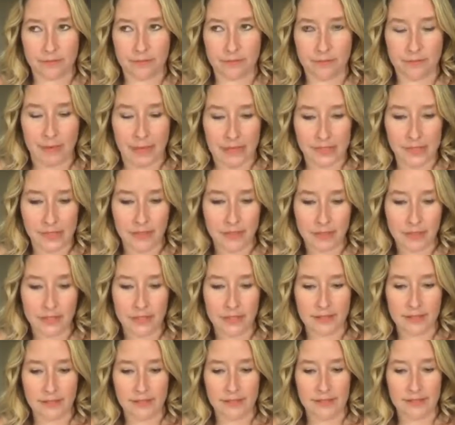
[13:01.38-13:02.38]

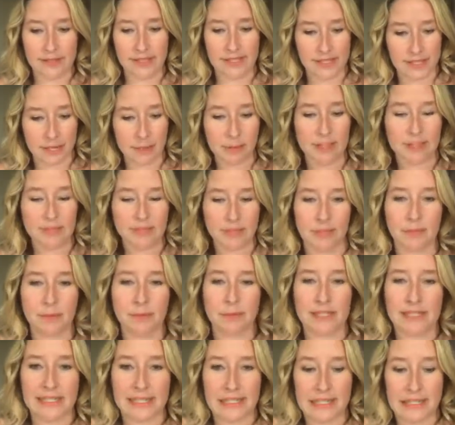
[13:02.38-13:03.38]
Basically, stabilized
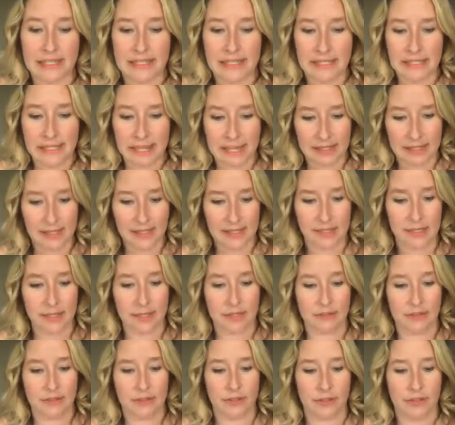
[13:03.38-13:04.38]
vitamin C is necessary
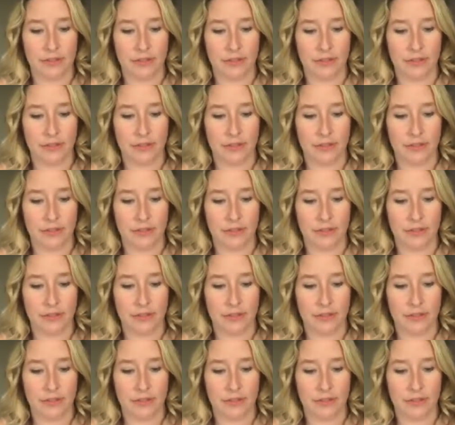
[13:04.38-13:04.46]
for